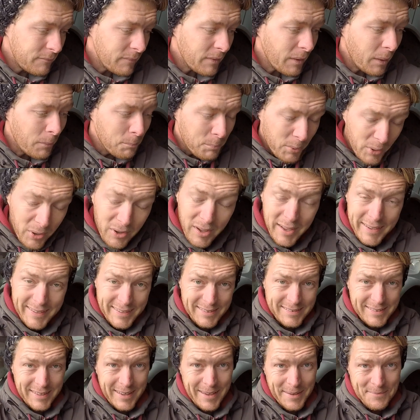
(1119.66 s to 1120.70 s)
like I
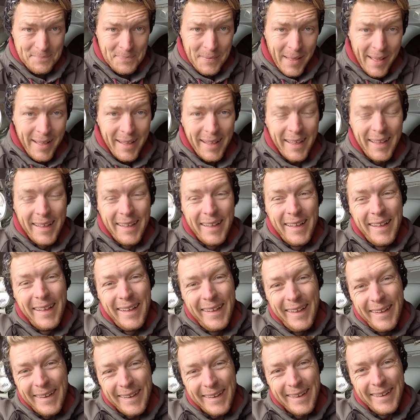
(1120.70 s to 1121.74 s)
say,
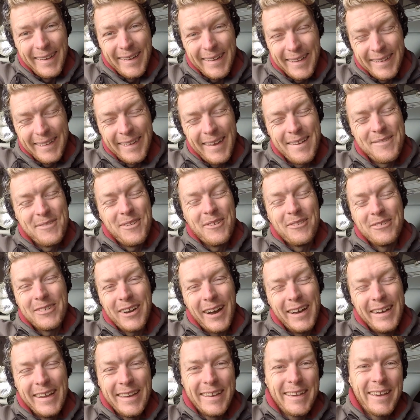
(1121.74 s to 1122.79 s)
if you've got
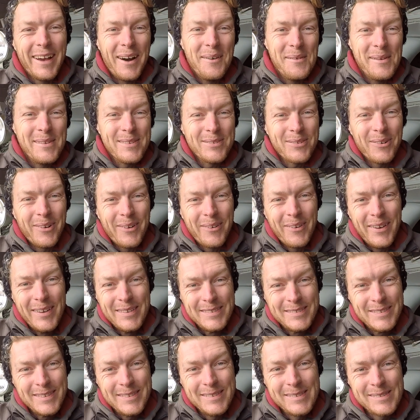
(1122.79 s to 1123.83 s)
any comments or
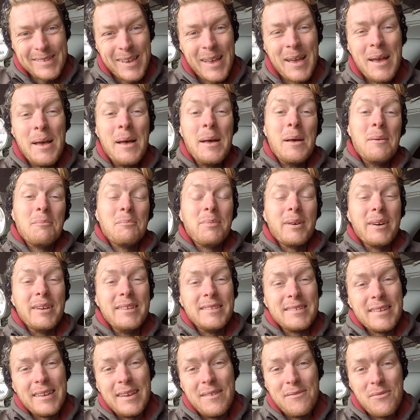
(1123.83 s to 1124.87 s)
questions, please
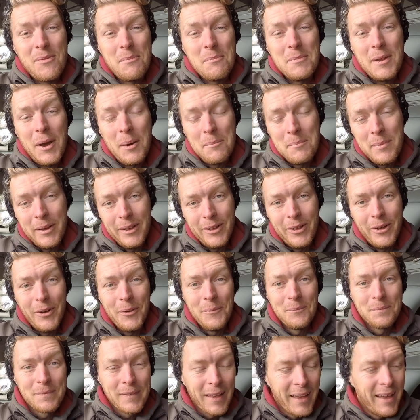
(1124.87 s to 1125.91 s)
leave them down below.
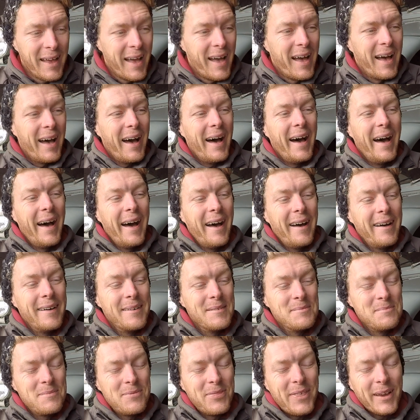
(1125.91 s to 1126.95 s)

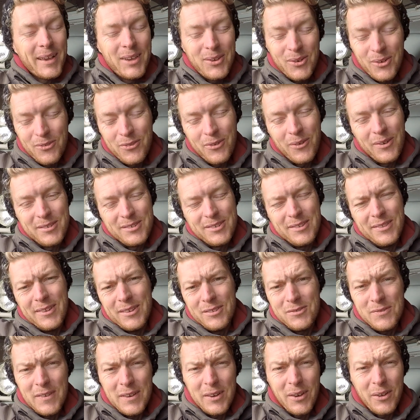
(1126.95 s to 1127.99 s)
Thank you all for watching this
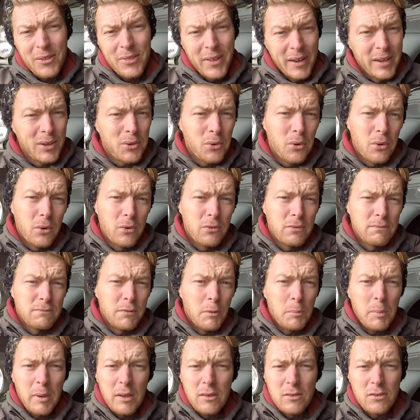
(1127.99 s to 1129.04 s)
video. Thank you all for
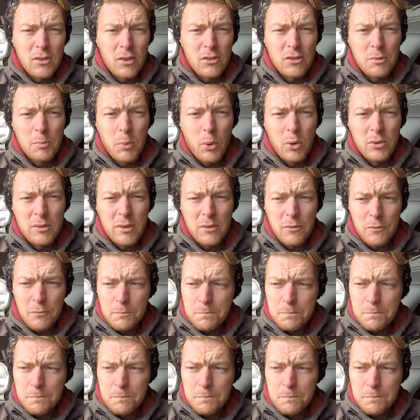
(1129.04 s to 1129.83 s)
being so supportive.